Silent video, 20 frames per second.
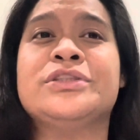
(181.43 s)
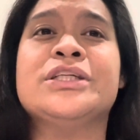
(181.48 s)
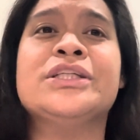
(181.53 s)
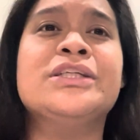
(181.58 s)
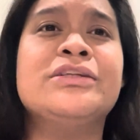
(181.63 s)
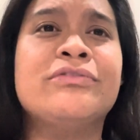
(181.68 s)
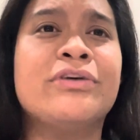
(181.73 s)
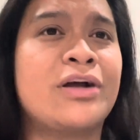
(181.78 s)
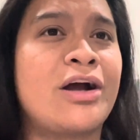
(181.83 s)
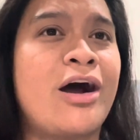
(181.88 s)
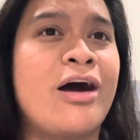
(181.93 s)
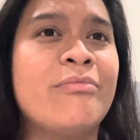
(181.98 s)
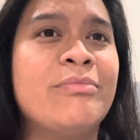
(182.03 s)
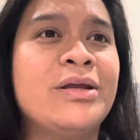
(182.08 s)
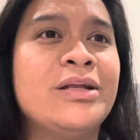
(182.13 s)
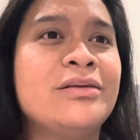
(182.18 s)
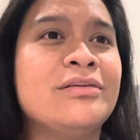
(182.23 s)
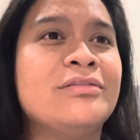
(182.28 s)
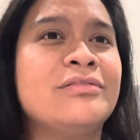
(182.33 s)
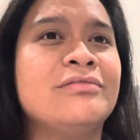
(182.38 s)
leave a
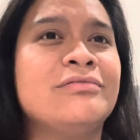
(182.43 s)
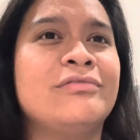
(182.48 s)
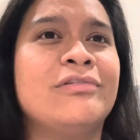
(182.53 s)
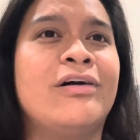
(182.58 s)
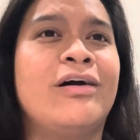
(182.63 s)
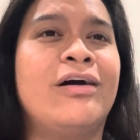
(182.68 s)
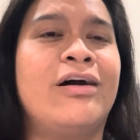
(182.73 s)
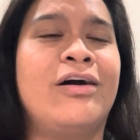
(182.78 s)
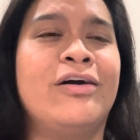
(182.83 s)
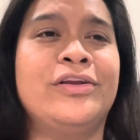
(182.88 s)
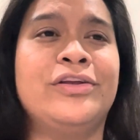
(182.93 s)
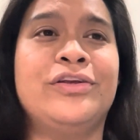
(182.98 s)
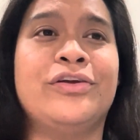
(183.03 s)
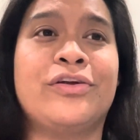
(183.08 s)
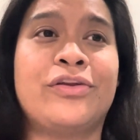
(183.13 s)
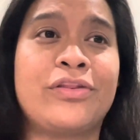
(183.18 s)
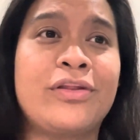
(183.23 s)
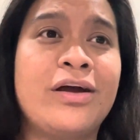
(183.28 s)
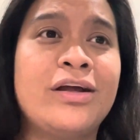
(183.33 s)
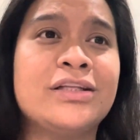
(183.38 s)
comment on your
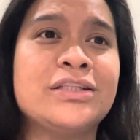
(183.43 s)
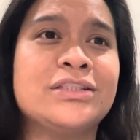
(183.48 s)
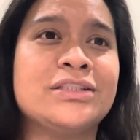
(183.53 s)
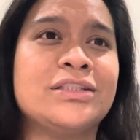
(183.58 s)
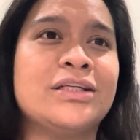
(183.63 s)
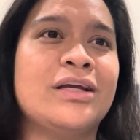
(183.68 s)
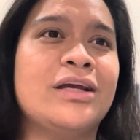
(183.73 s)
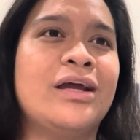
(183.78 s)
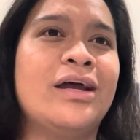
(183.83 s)
thoughts.